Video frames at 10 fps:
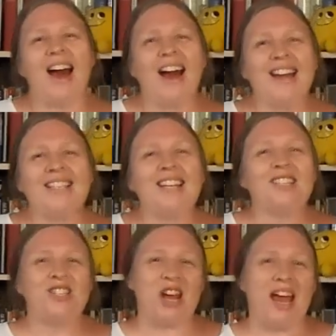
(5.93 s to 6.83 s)
guys,
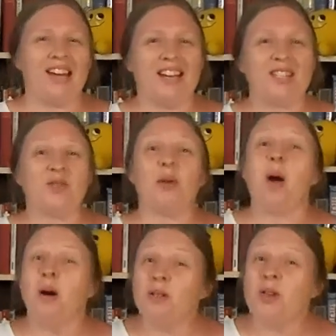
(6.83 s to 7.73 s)
it's Janice from
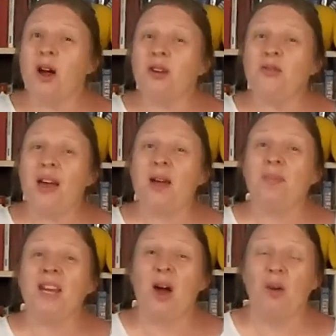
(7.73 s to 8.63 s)
Ozark
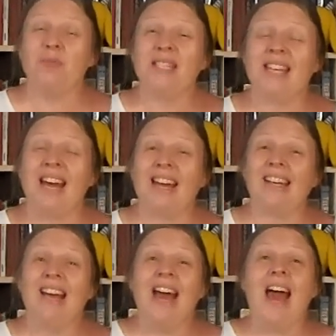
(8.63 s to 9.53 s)
Family
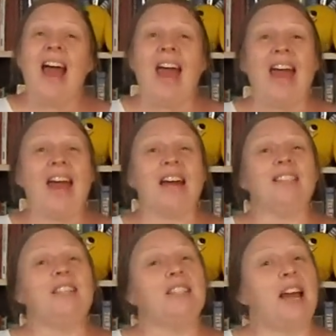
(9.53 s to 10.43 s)
Homestead
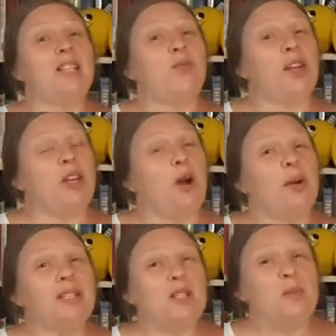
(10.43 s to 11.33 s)
and today's video
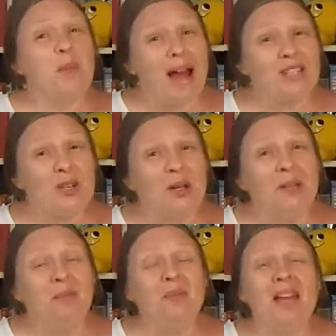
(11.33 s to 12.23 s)
is
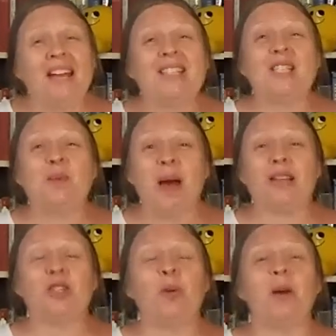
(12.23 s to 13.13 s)
special. It's
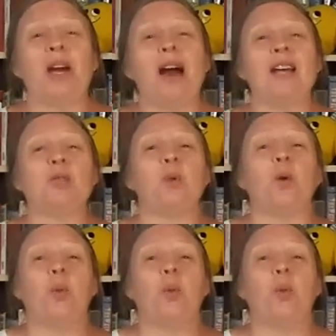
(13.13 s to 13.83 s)
special because we're